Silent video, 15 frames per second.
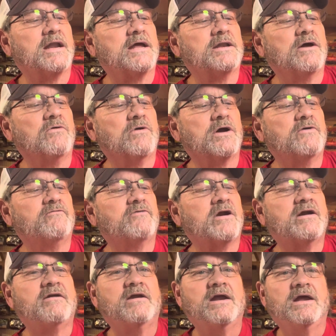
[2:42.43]
Now don't go
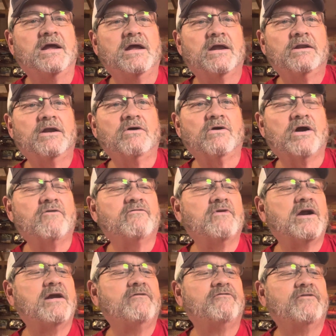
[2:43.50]

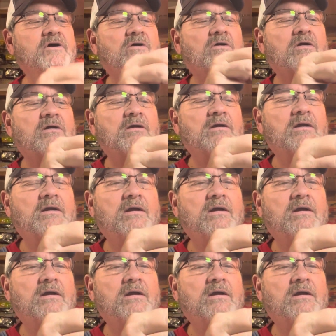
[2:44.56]
very far,